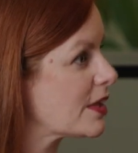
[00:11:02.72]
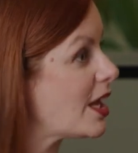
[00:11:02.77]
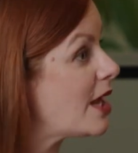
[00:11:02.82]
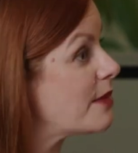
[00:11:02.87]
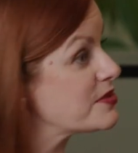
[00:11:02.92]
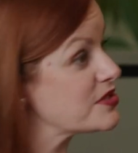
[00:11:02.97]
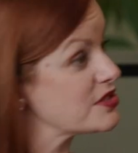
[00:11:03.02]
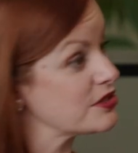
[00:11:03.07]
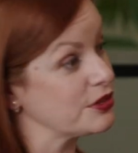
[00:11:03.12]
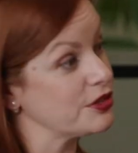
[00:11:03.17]

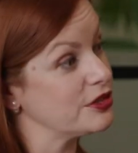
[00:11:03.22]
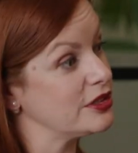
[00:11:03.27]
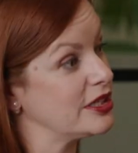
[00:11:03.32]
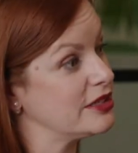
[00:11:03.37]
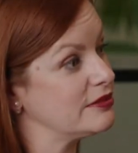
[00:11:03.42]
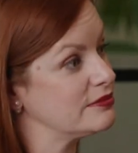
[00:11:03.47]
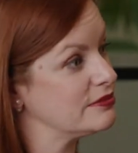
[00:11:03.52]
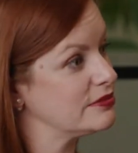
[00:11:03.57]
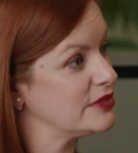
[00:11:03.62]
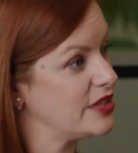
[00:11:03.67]

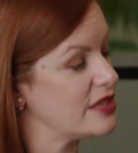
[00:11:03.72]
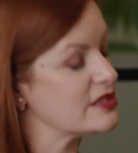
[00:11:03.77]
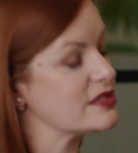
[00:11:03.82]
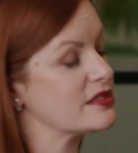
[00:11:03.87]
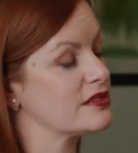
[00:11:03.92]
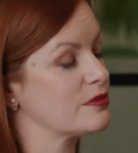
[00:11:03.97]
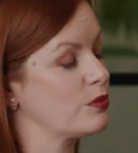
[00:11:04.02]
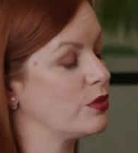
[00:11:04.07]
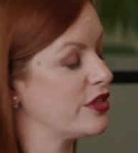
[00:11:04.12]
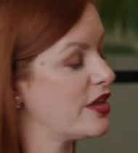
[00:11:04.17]
Absolutely,
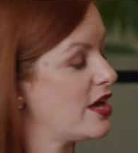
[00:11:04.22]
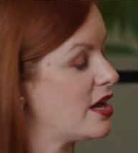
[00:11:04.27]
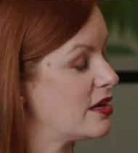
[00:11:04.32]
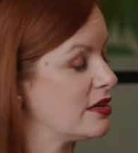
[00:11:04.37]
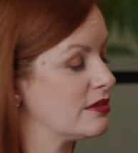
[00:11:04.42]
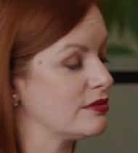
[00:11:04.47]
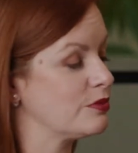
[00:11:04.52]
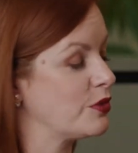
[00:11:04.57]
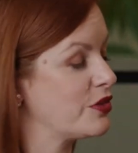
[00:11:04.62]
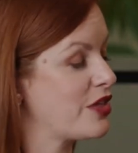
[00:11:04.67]
yes, without
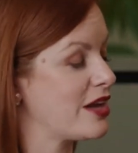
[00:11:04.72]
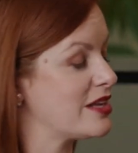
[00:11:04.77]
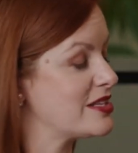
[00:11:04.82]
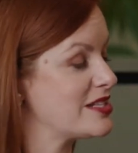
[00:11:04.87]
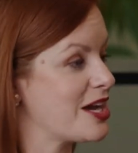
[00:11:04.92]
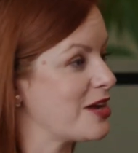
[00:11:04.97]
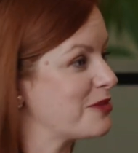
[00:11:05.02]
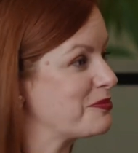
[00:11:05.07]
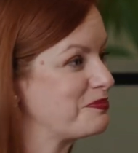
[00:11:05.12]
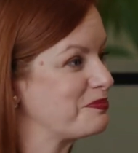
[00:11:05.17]
a
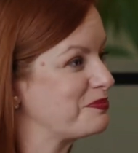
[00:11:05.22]
doubt.